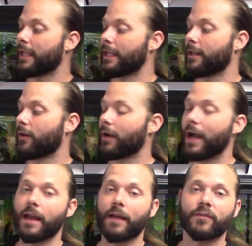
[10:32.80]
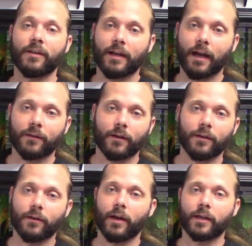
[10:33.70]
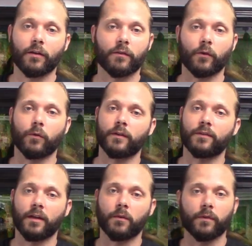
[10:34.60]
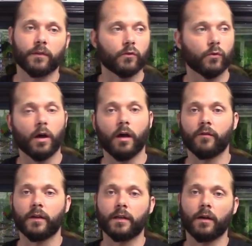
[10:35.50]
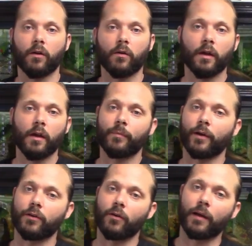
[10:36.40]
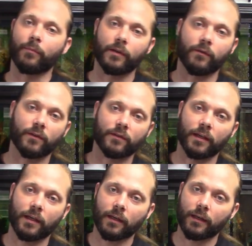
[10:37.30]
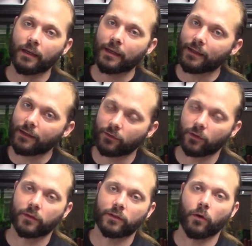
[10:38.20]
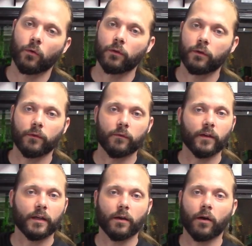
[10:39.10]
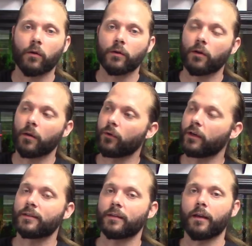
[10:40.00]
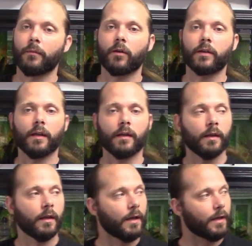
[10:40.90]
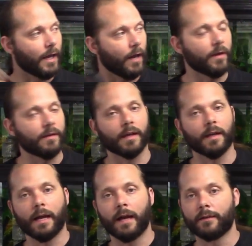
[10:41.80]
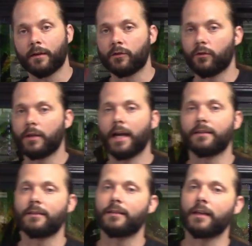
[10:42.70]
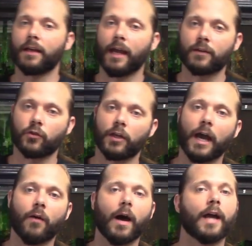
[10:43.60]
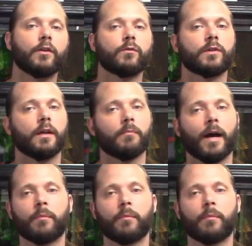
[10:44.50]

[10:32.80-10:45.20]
You know, I've seen it out there. You know, I could have thrown this in with the tool haul video, but you know, I believe this thing deserves its own video. You know, I'm pretty excited about getting it. Can't wait to get it out there, show you guys this thing in action, how I use it, my